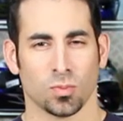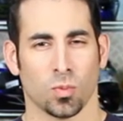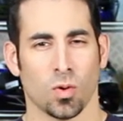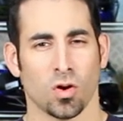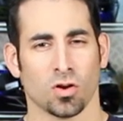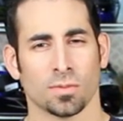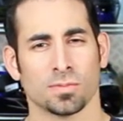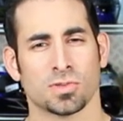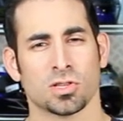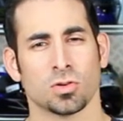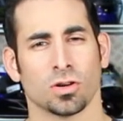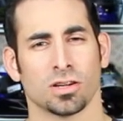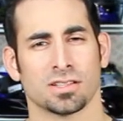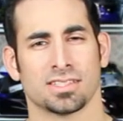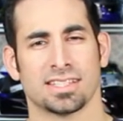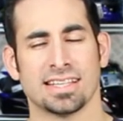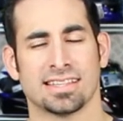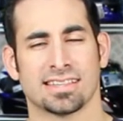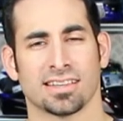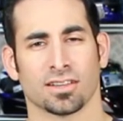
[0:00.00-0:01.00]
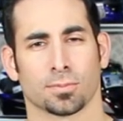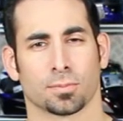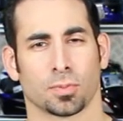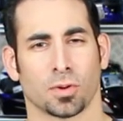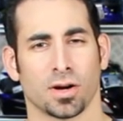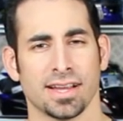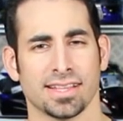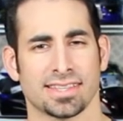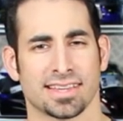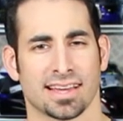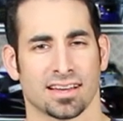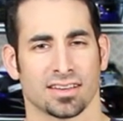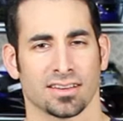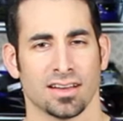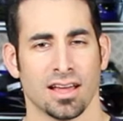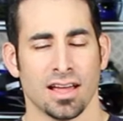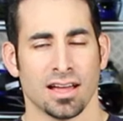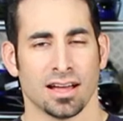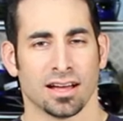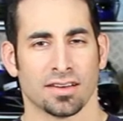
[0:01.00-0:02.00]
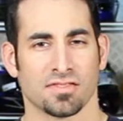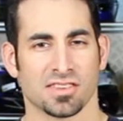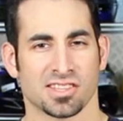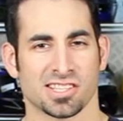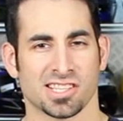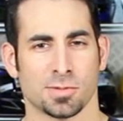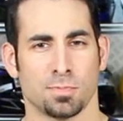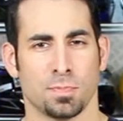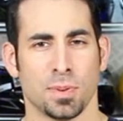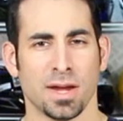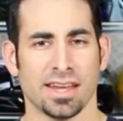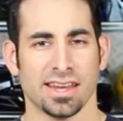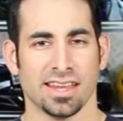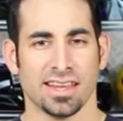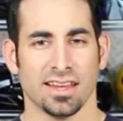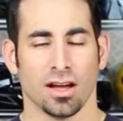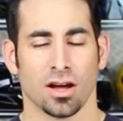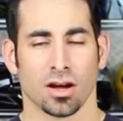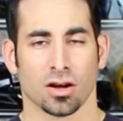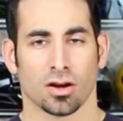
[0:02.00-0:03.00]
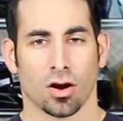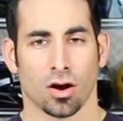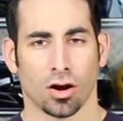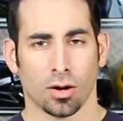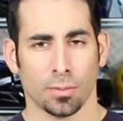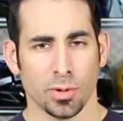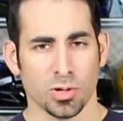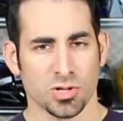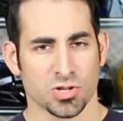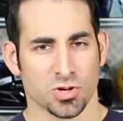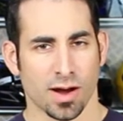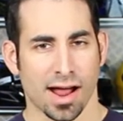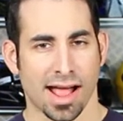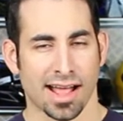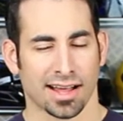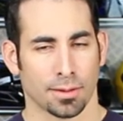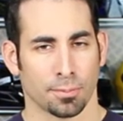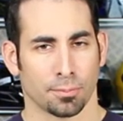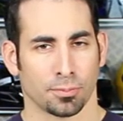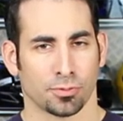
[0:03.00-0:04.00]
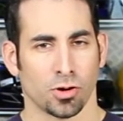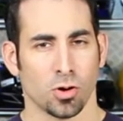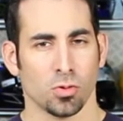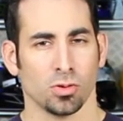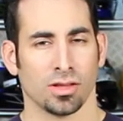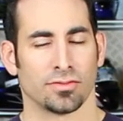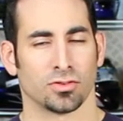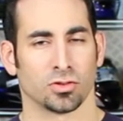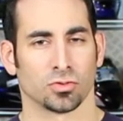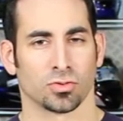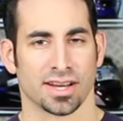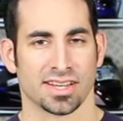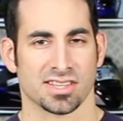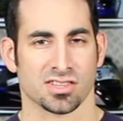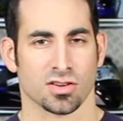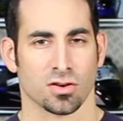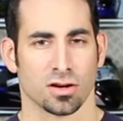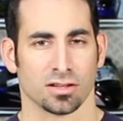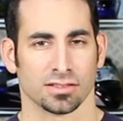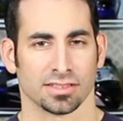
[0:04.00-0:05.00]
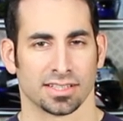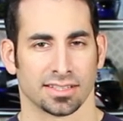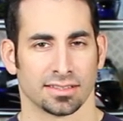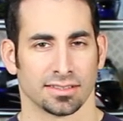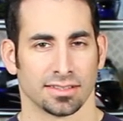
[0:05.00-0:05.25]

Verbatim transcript: Welcome to our detailed breakdown of the Spidi Carbo Track Pro Level Race Gauntlet.